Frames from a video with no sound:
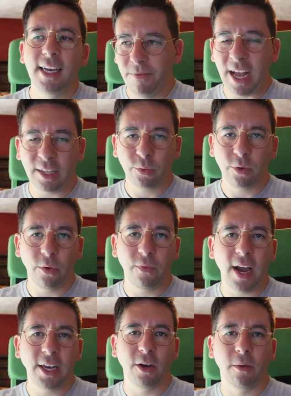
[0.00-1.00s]
That's where you'll
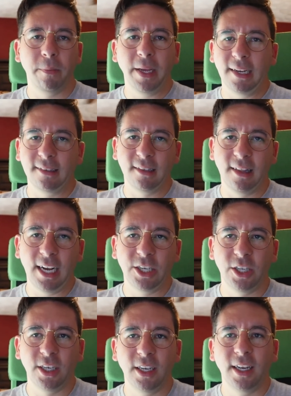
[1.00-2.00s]
find your biggest
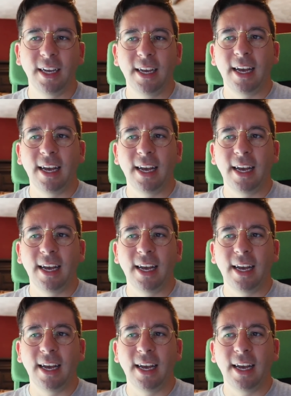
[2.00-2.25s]
selection.